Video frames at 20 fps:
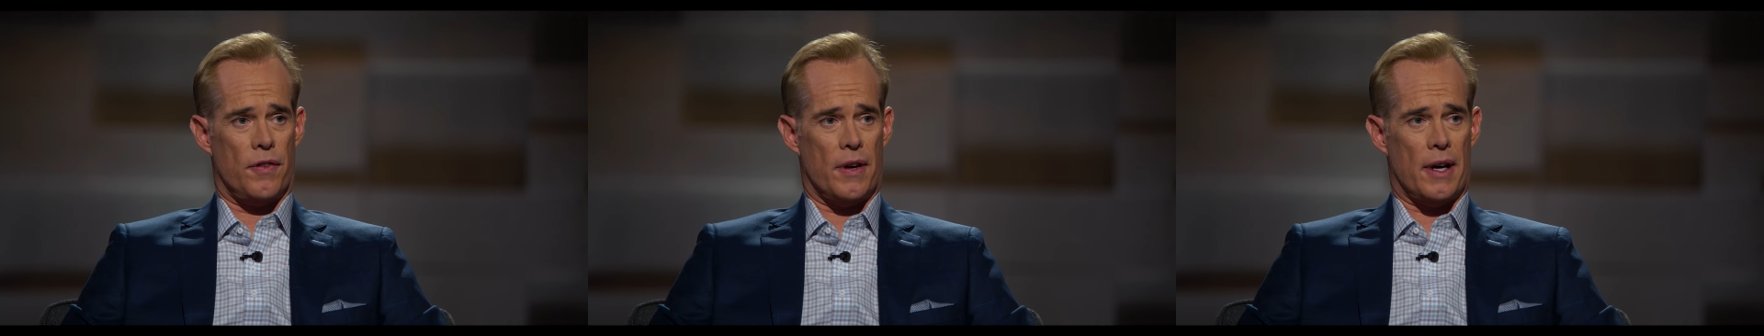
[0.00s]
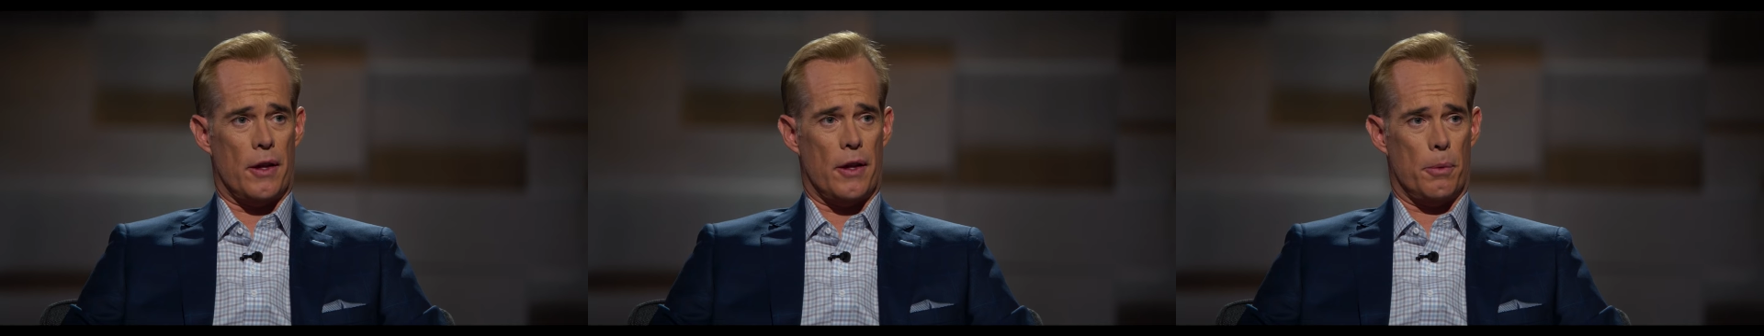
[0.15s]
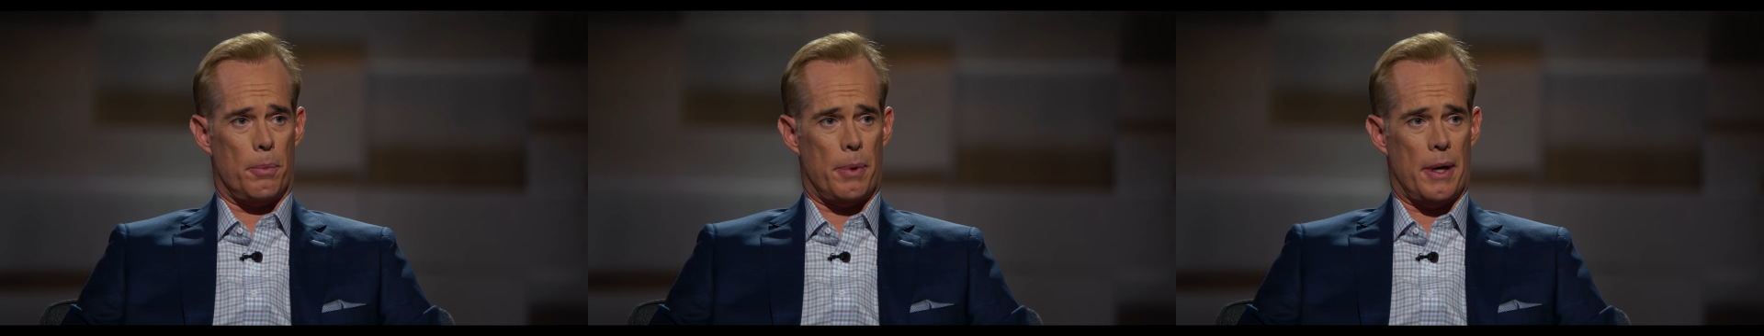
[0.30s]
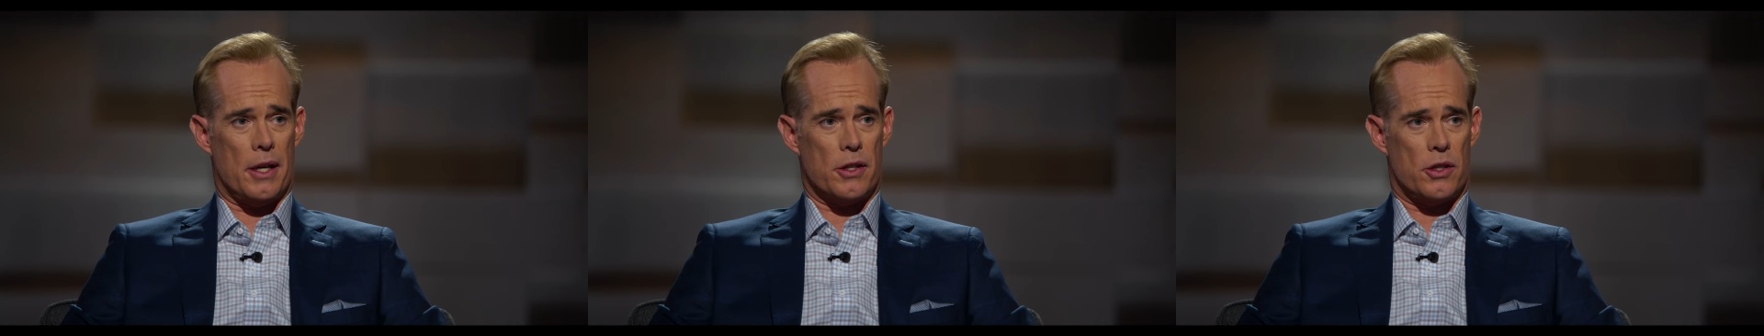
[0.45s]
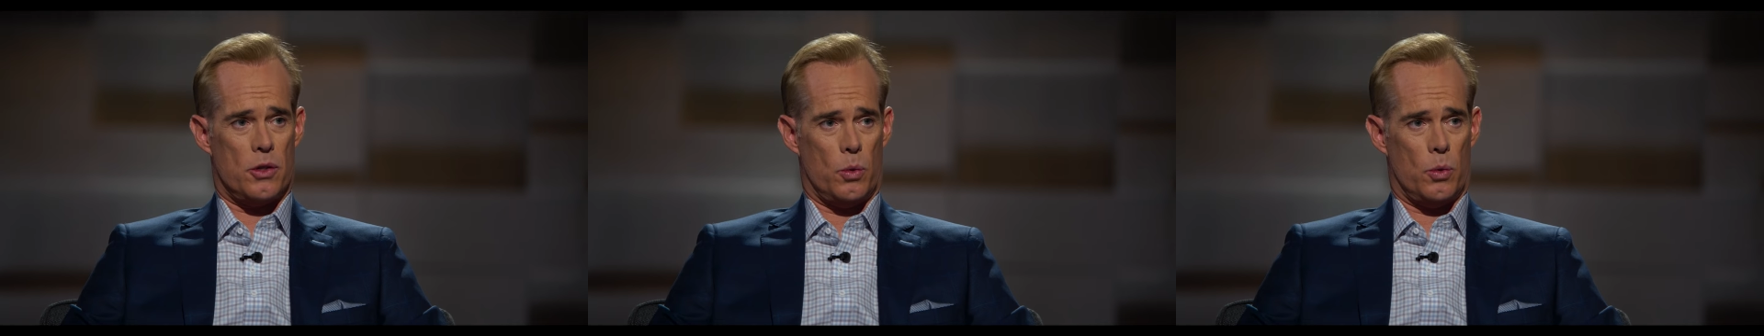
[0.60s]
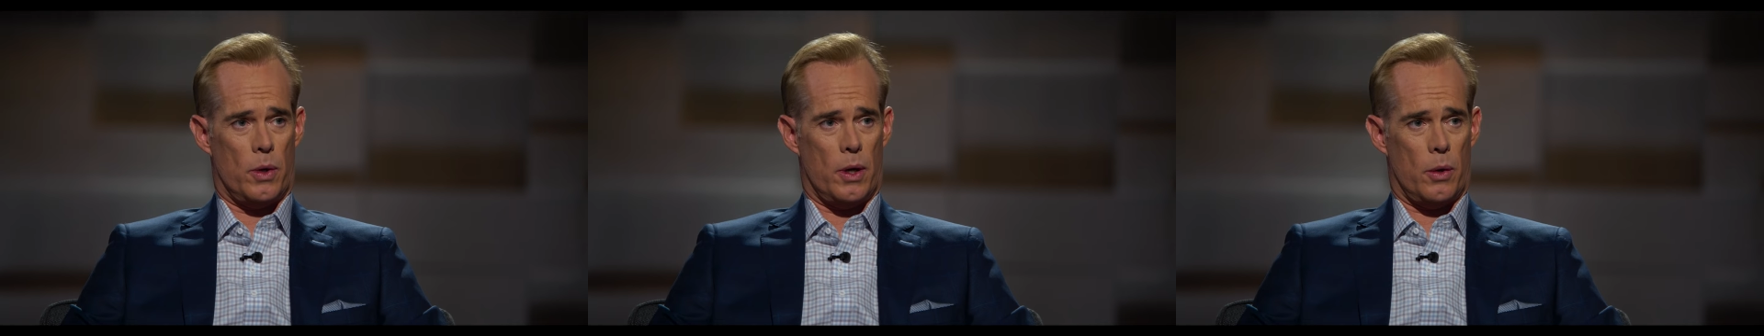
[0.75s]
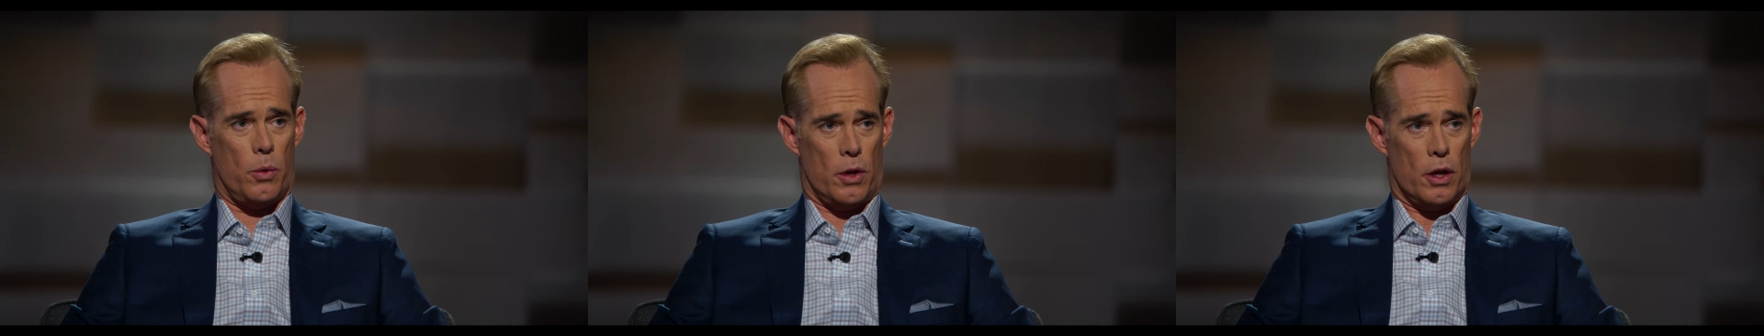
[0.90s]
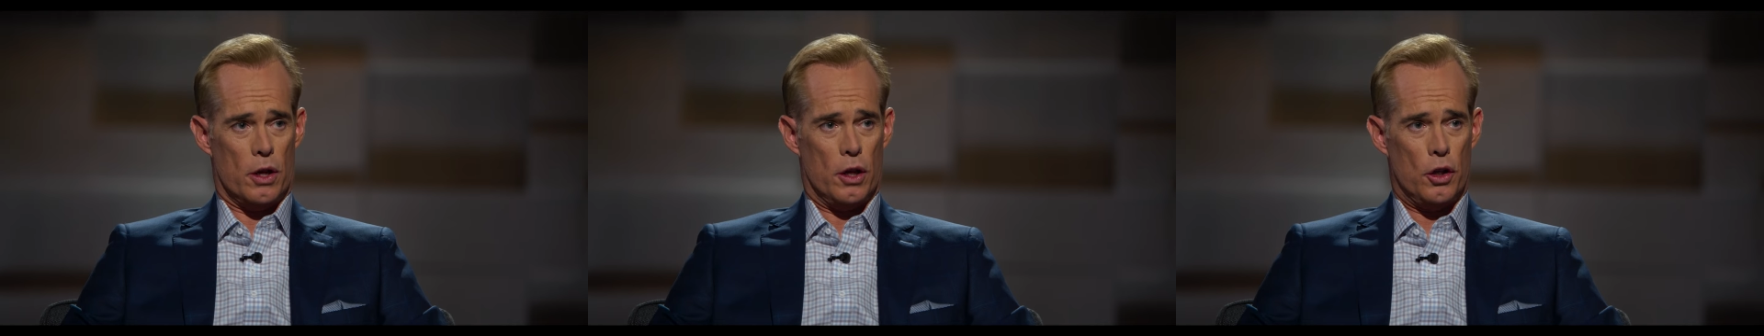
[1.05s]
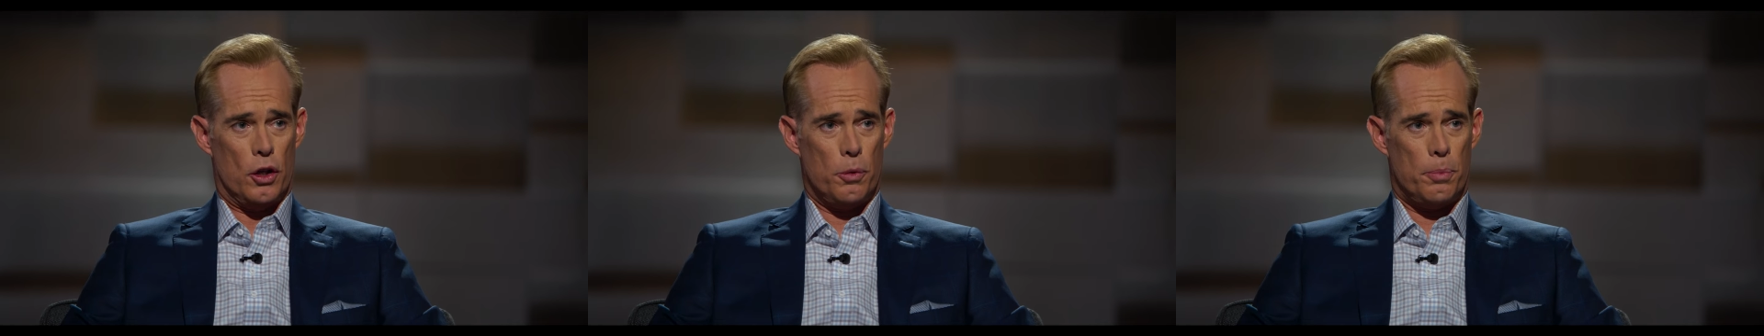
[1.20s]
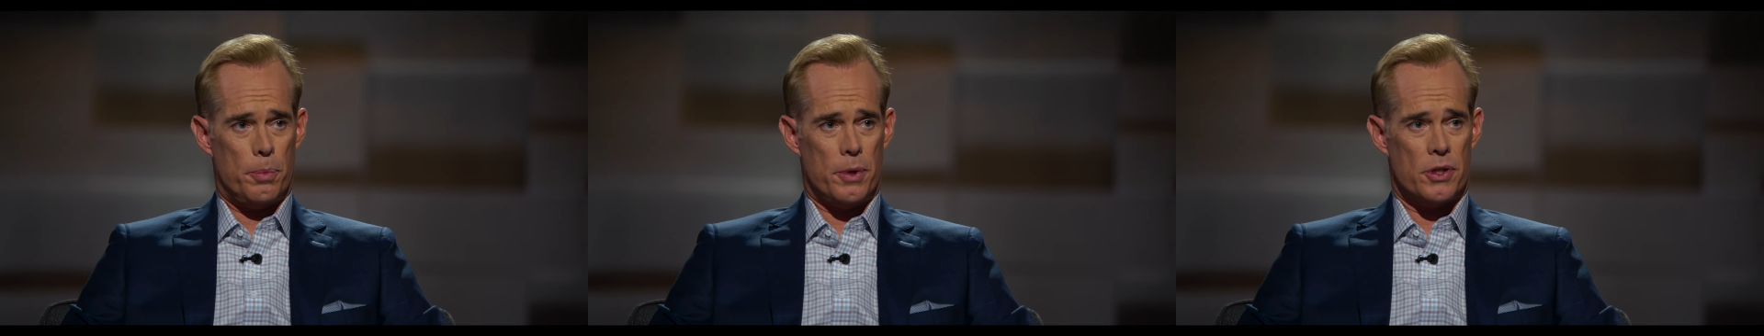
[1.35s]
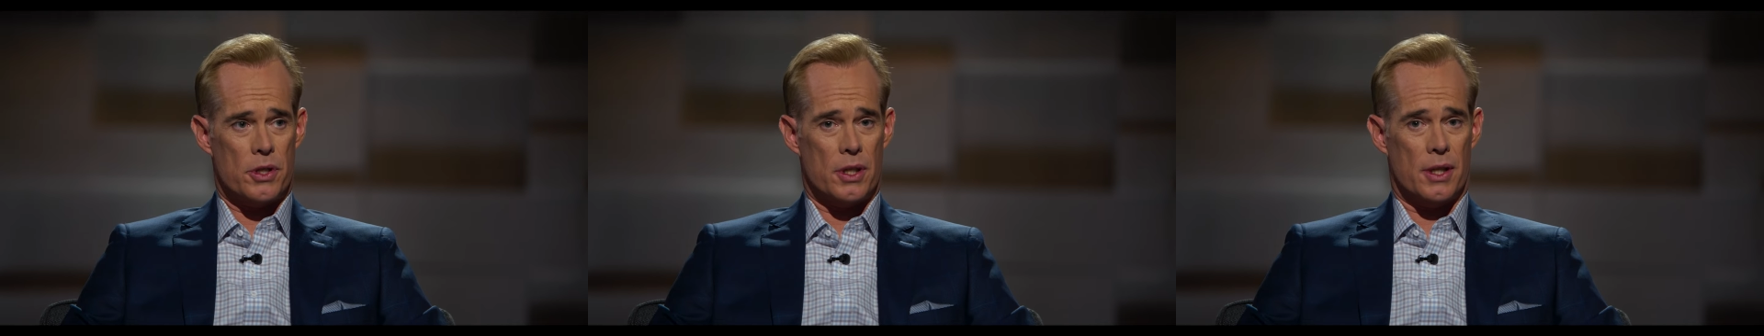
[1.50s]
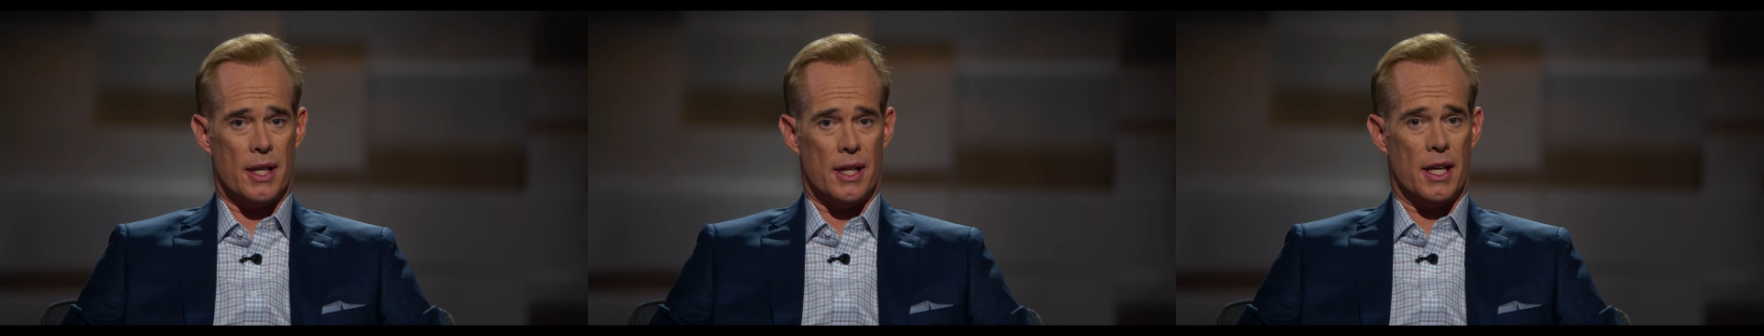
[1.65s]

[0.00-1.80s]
your father passed away with lupus